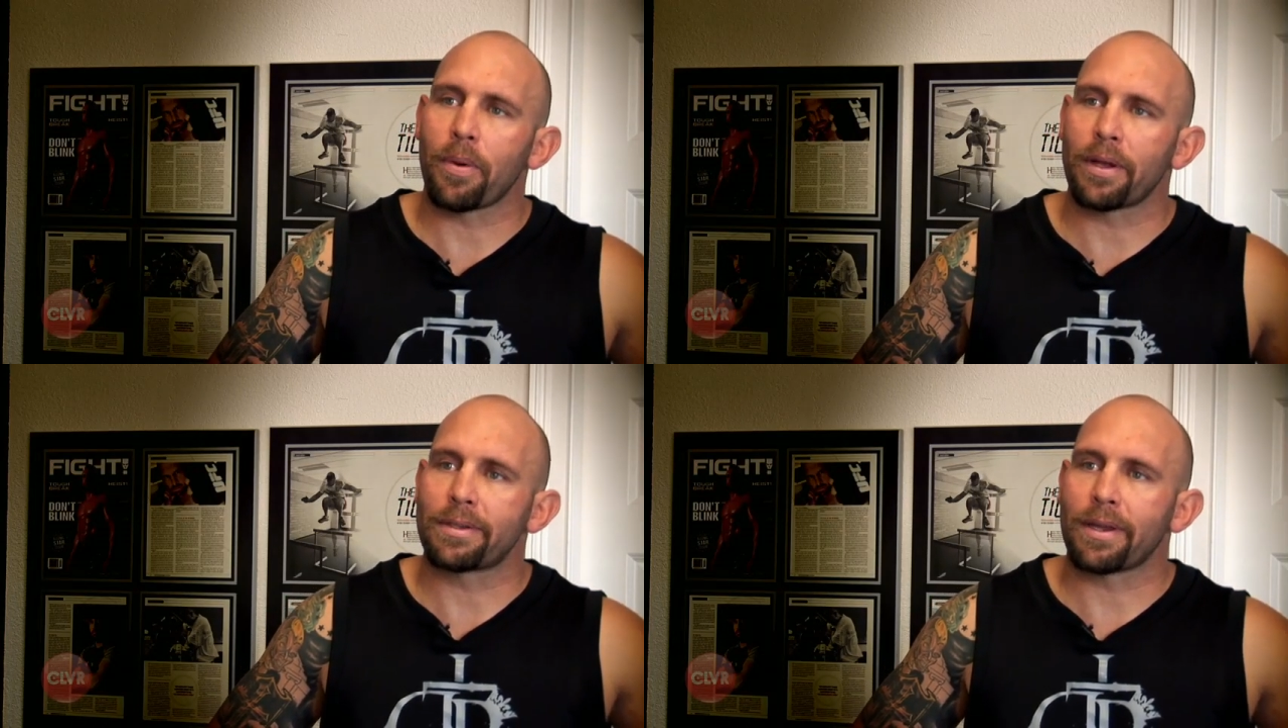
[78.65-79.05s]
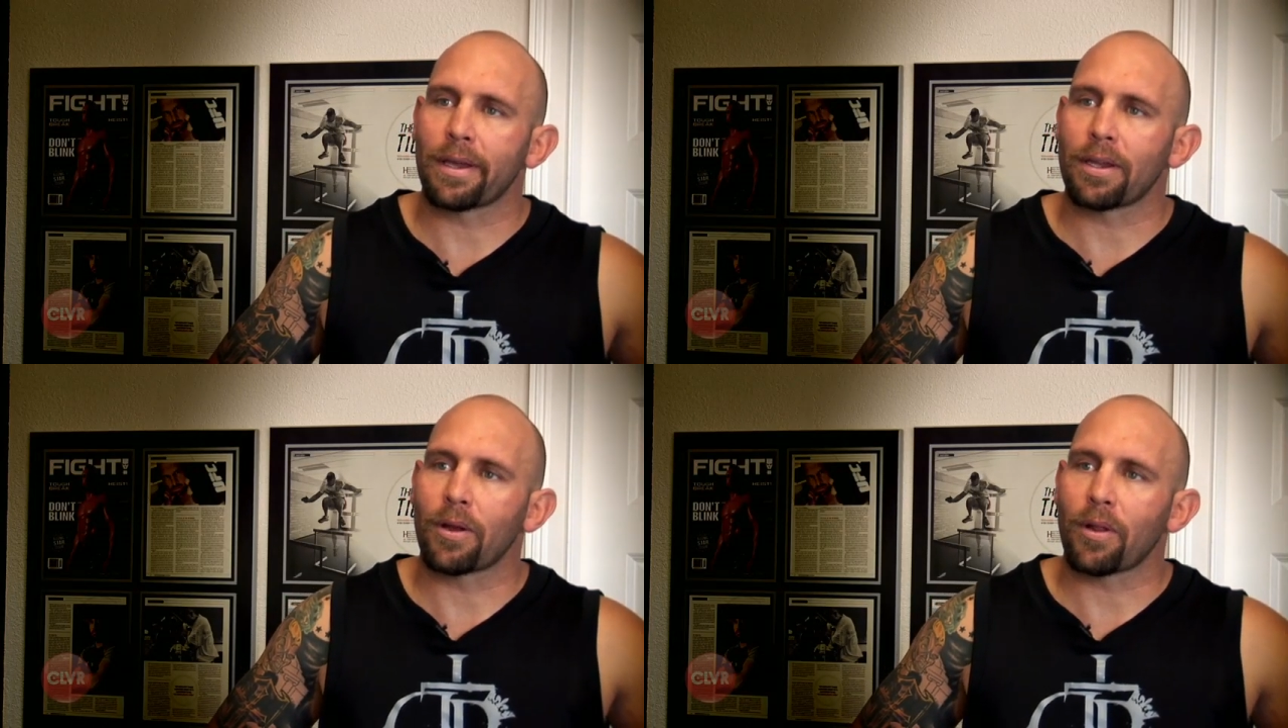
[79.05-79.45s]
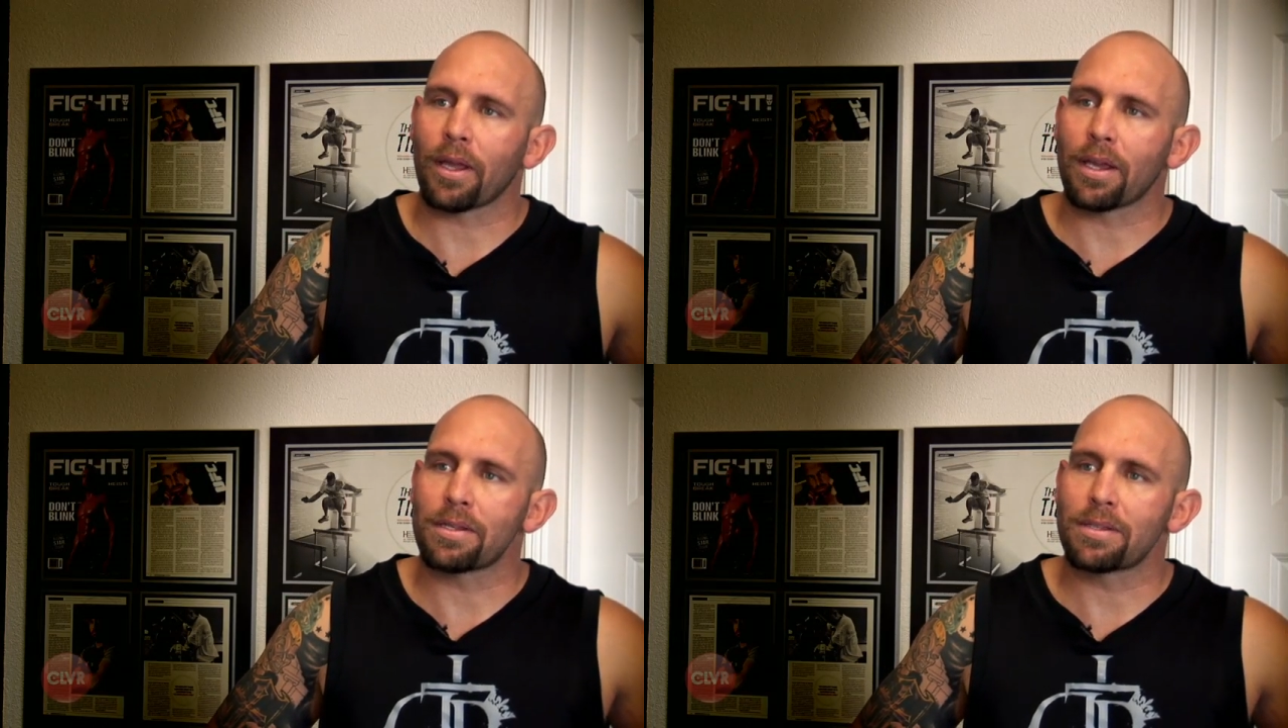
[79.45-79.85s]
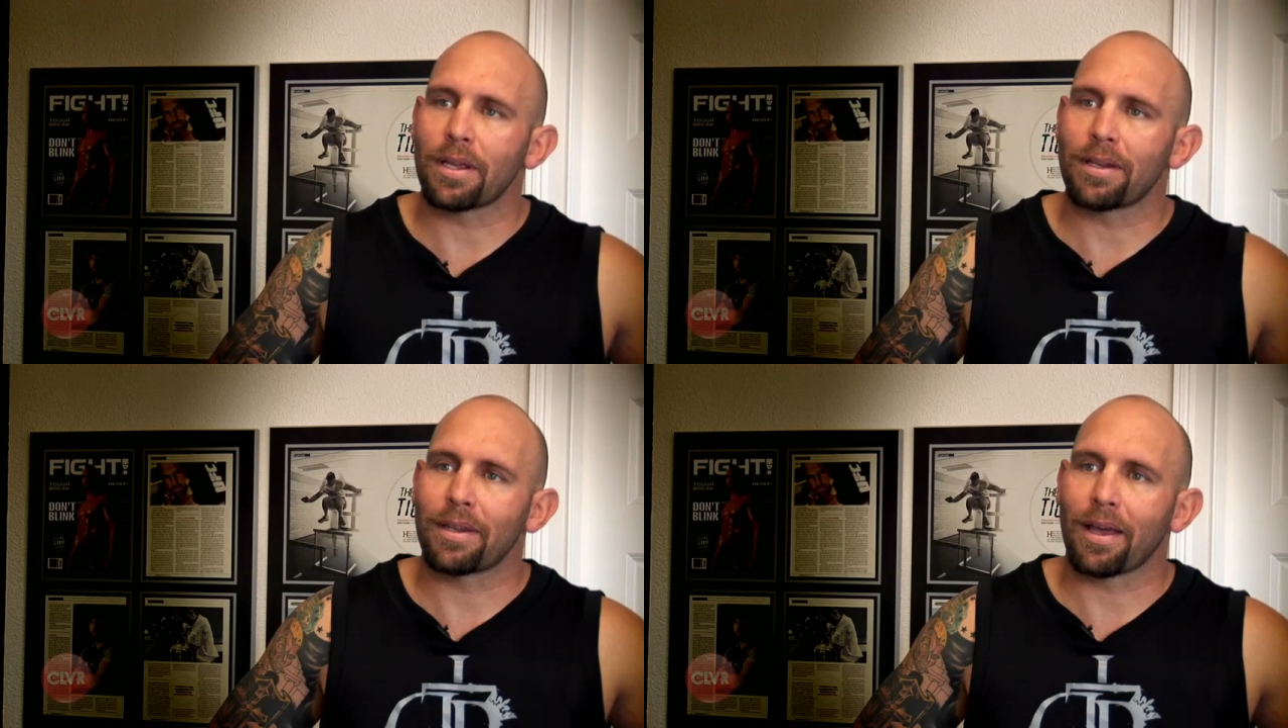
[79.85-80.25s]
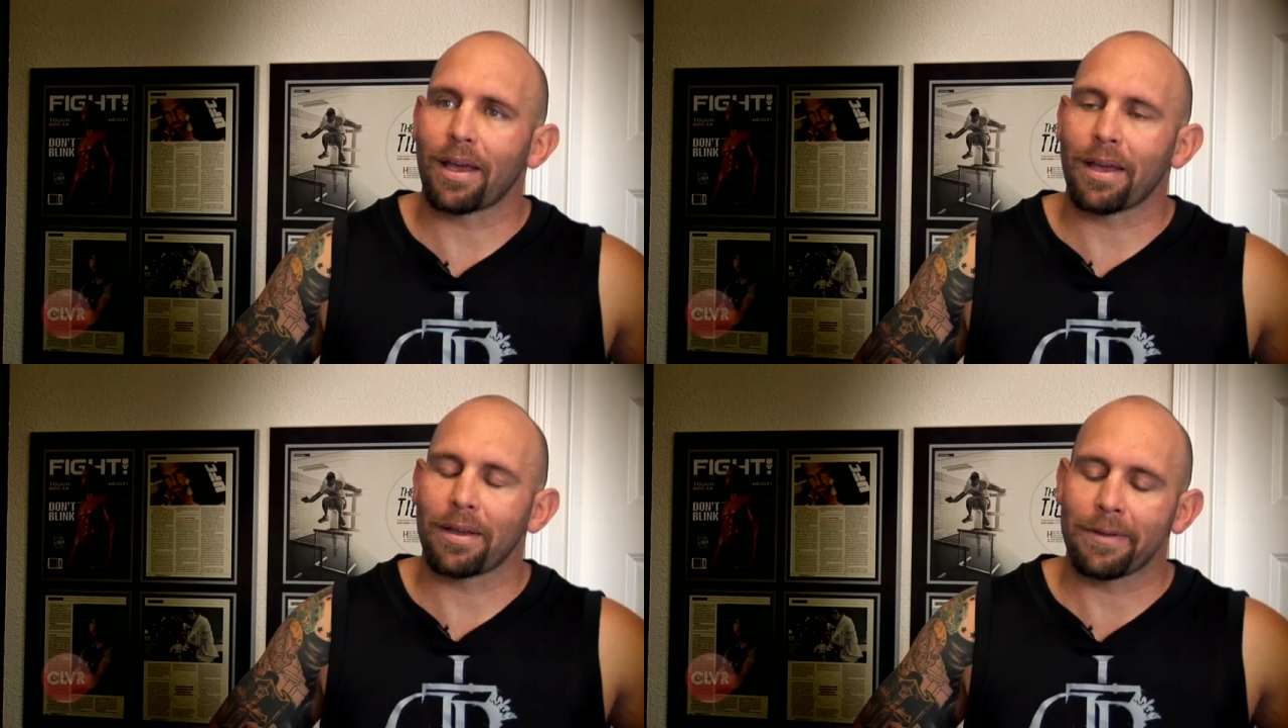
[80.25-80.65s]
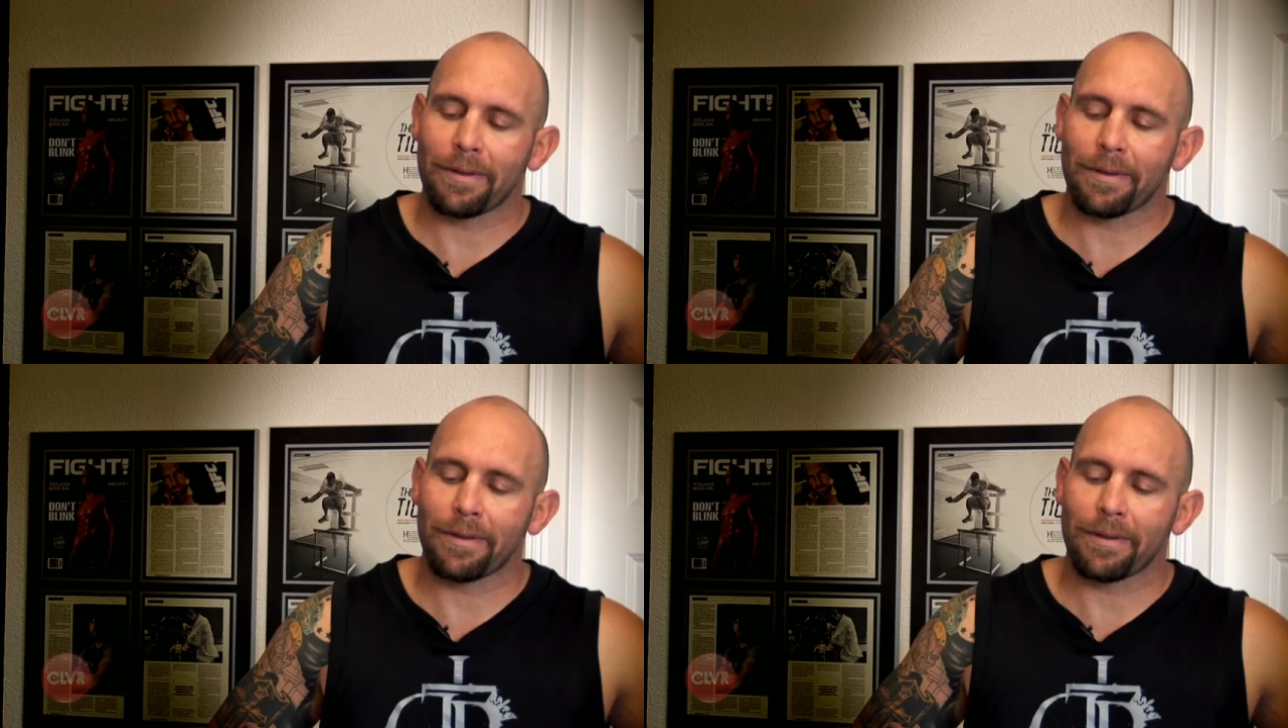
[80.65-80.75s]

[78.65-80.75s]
but uh, you know, like I said, uh,